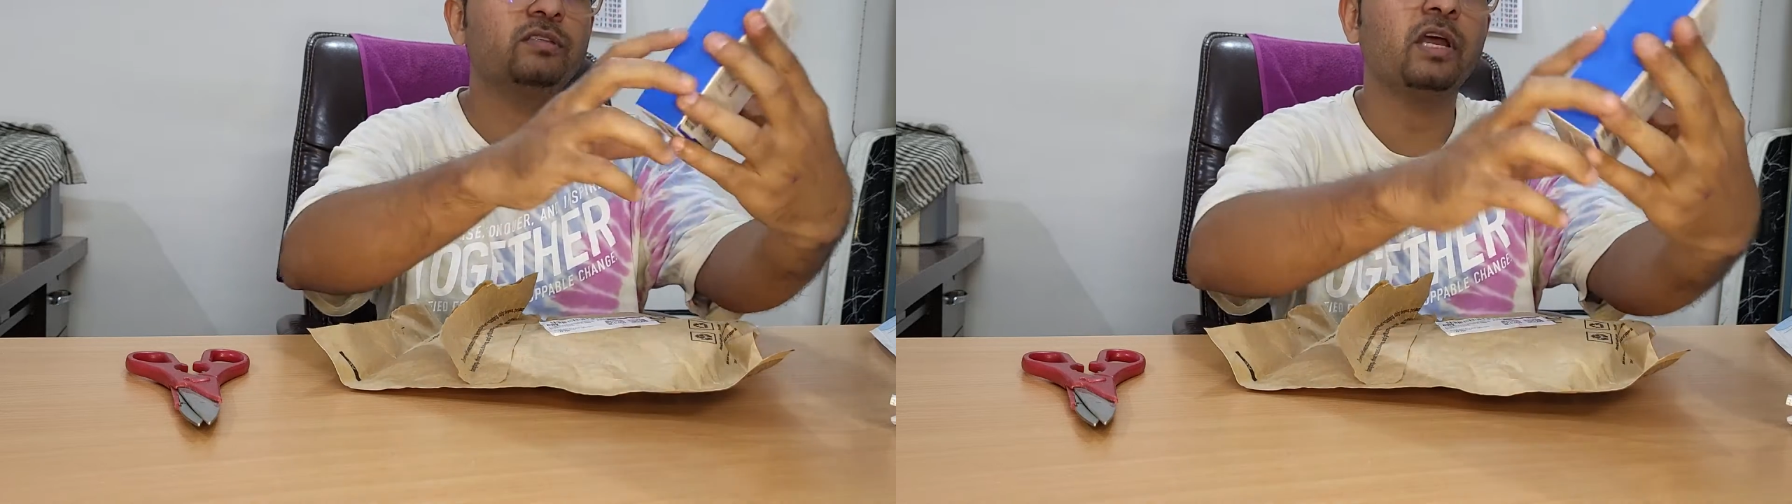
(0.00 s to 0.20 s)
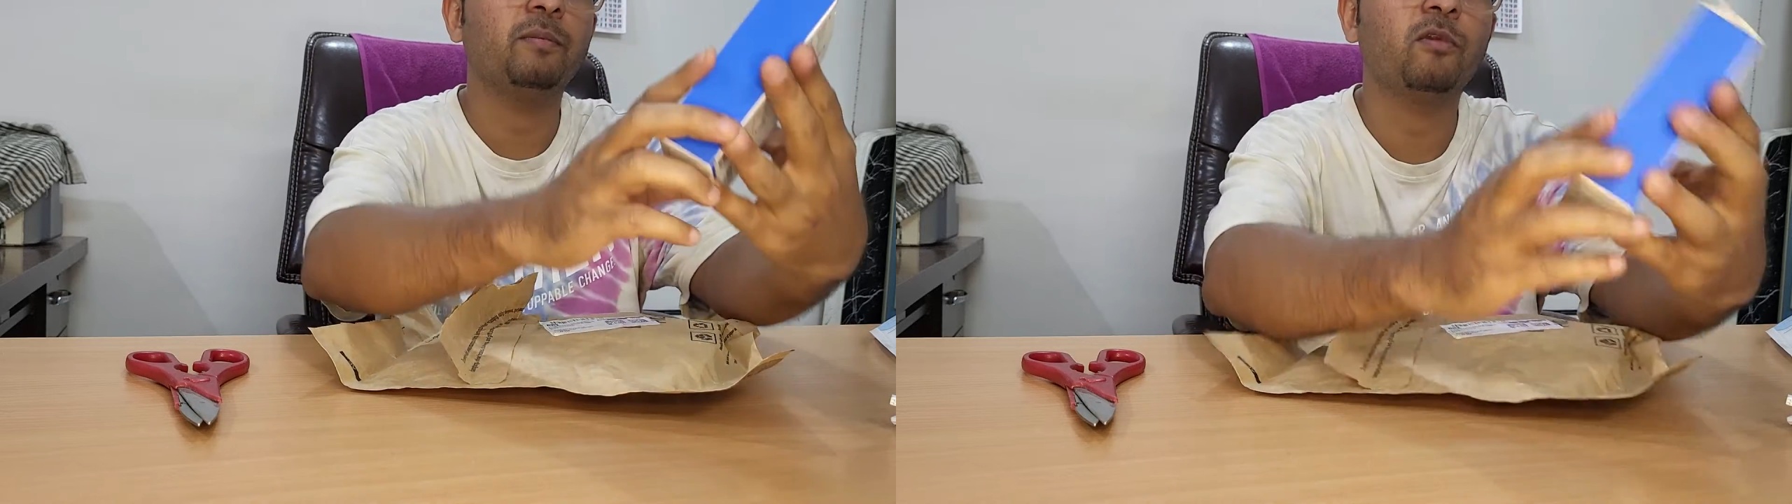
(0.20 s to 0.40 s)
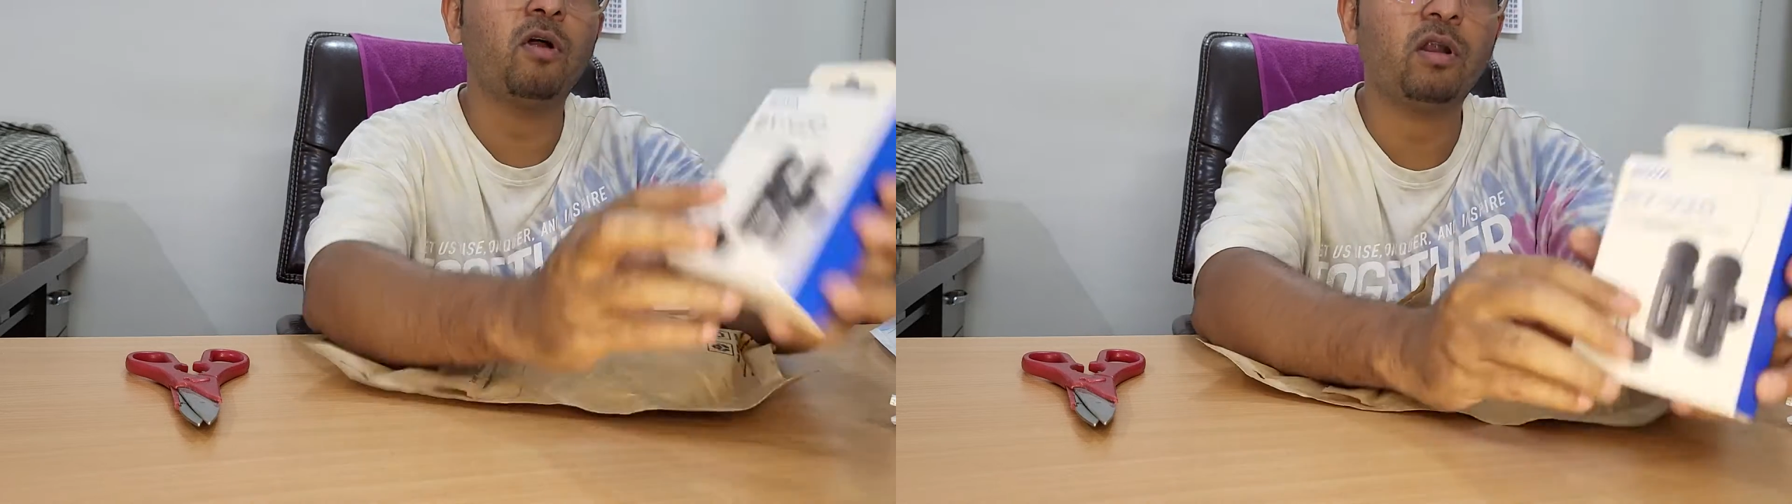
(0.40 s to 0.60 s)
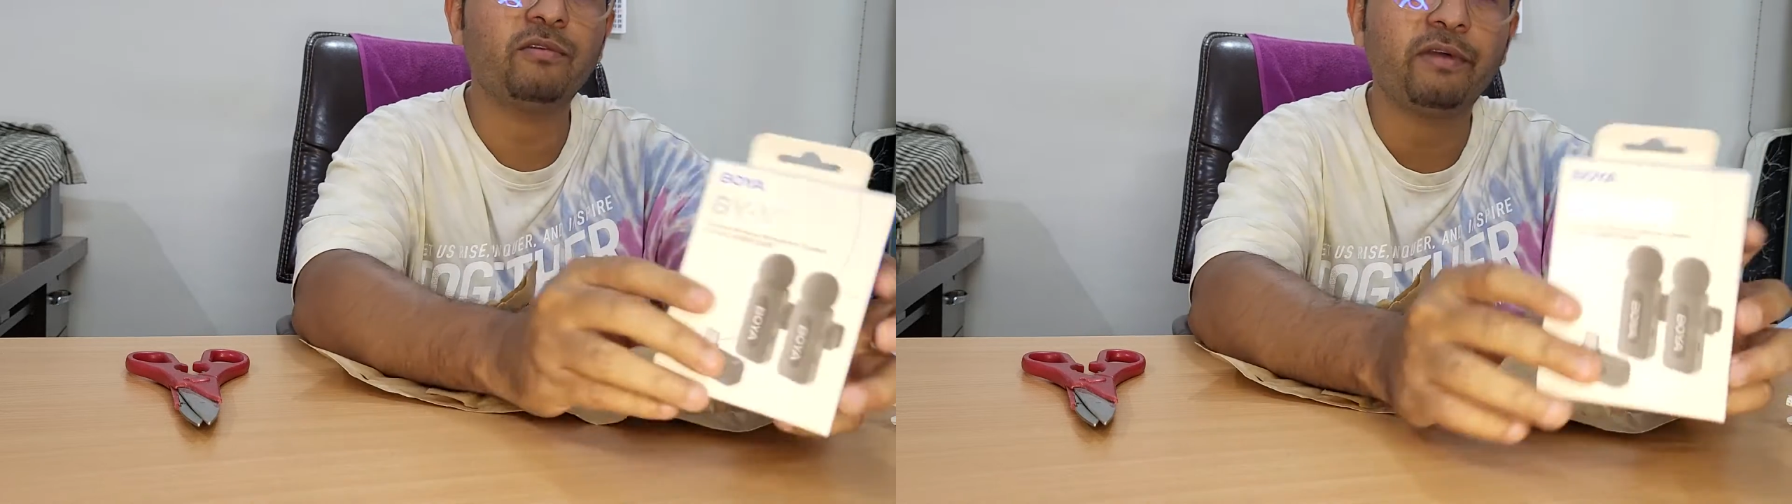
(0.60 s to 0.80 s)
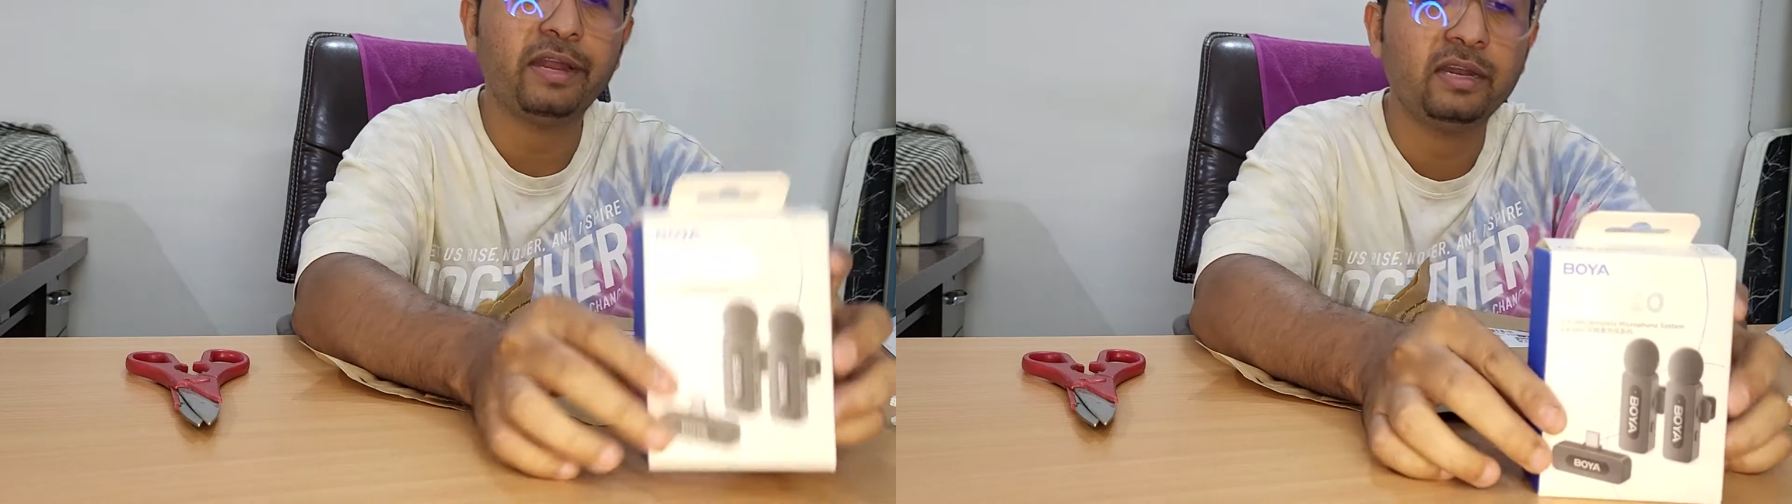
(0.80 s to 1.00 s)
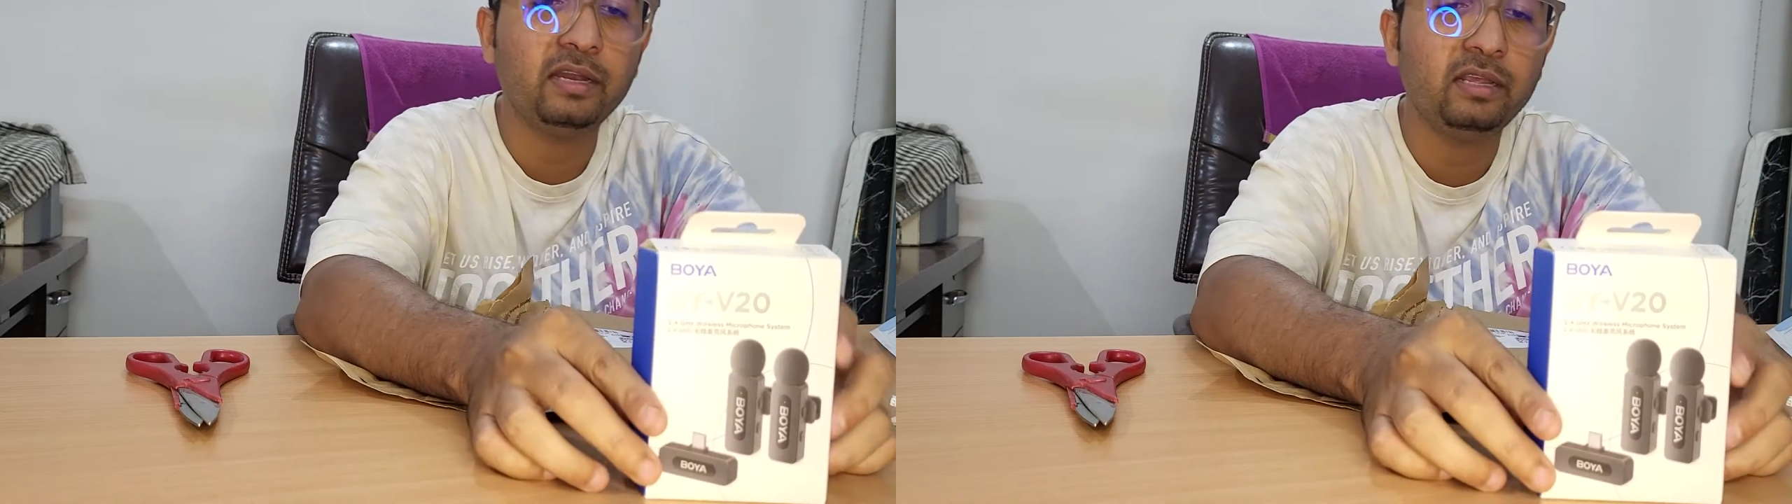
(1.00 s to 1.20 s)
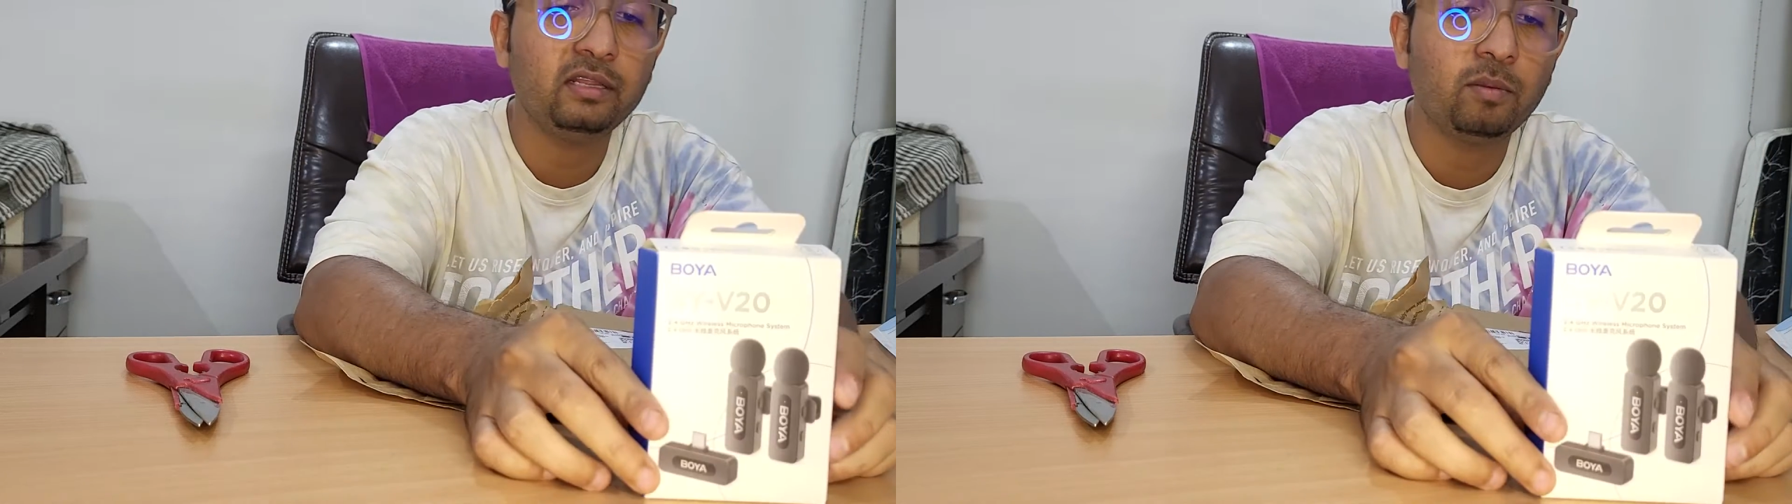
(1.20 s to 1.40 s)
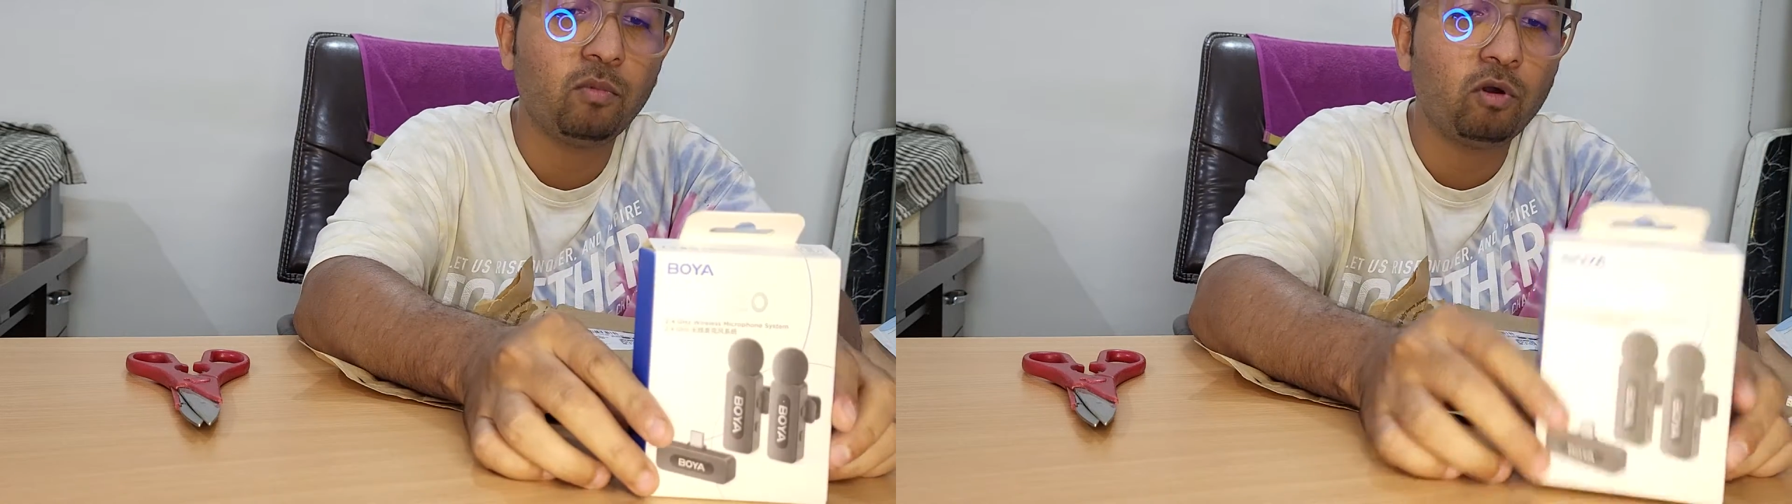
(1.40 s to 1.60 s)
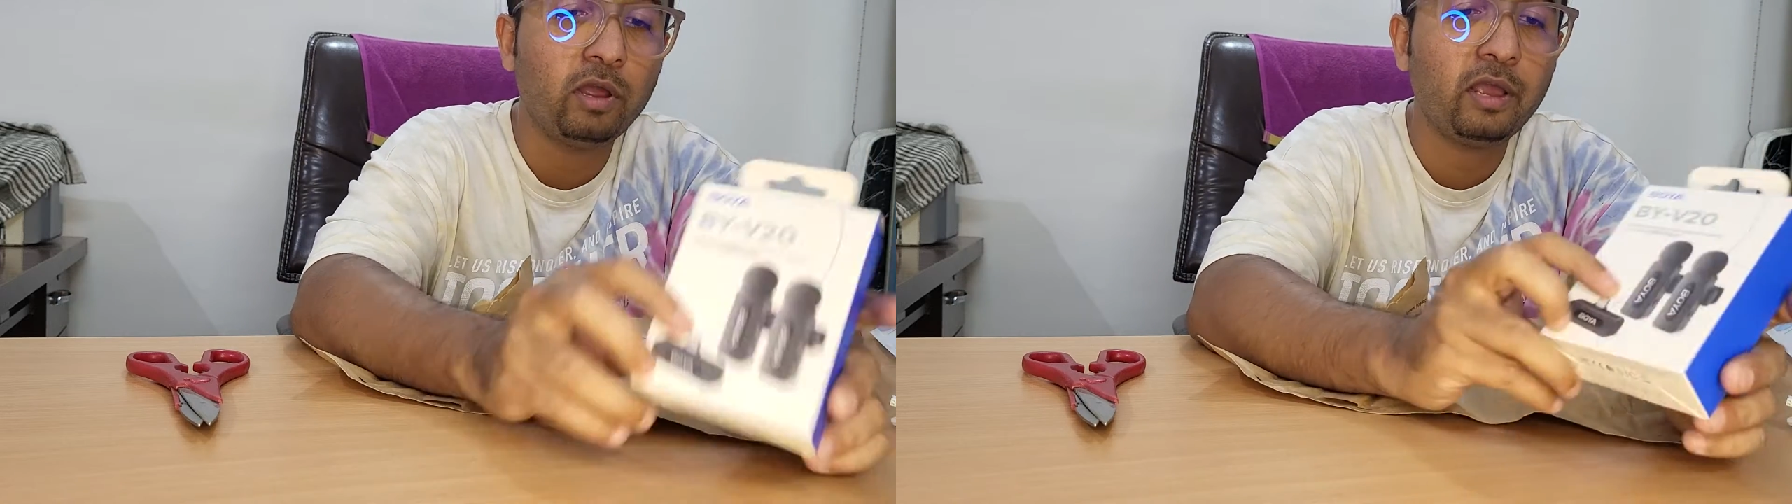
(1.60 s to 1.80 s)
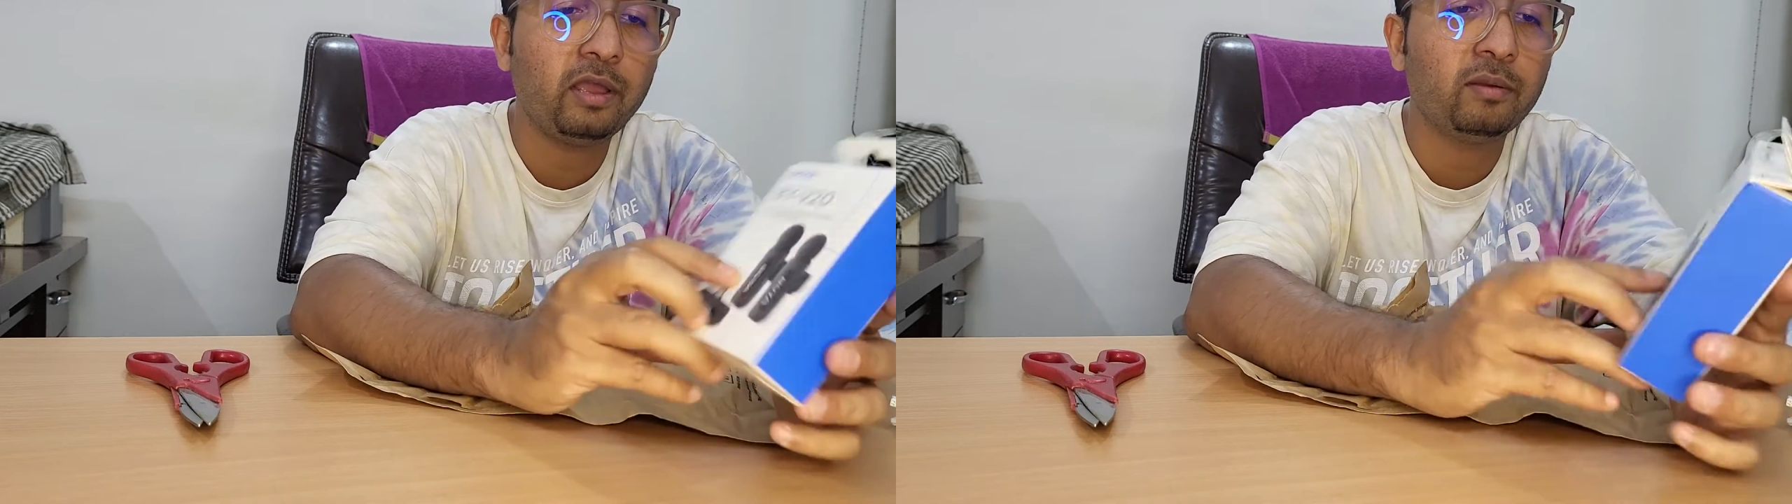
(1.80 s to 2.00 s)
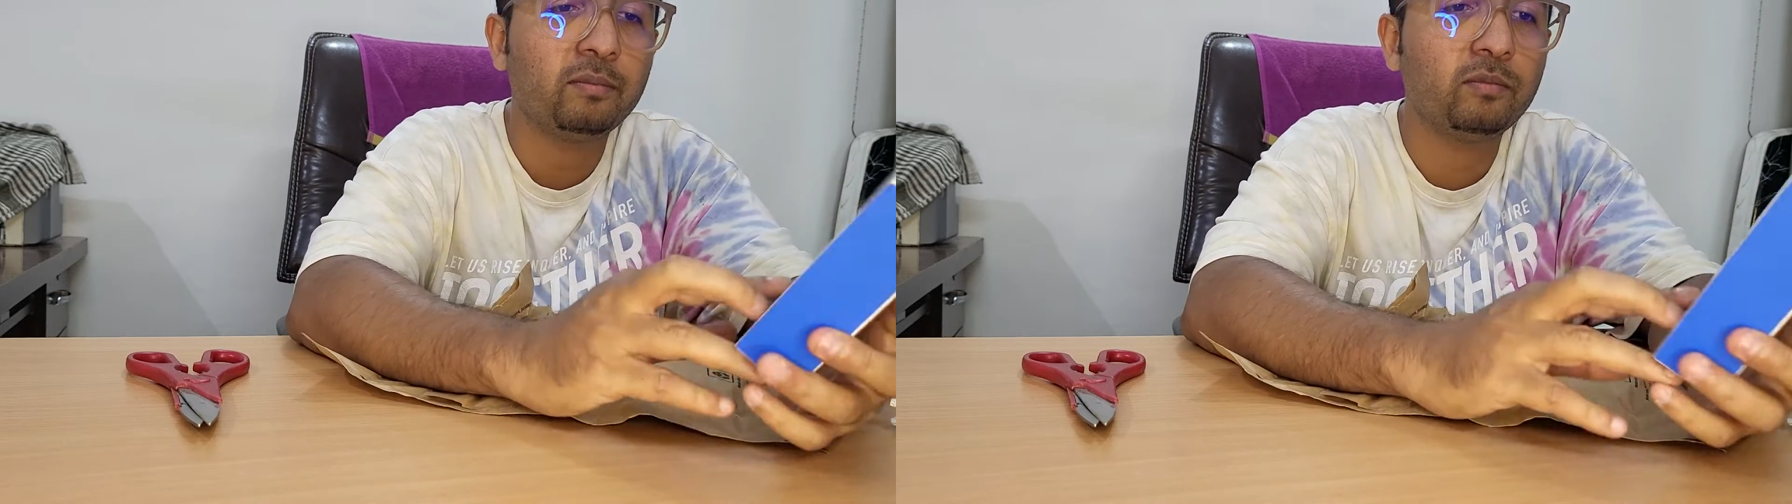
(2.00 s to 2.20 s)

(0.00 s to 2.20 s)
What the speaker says: I brought finally the Boya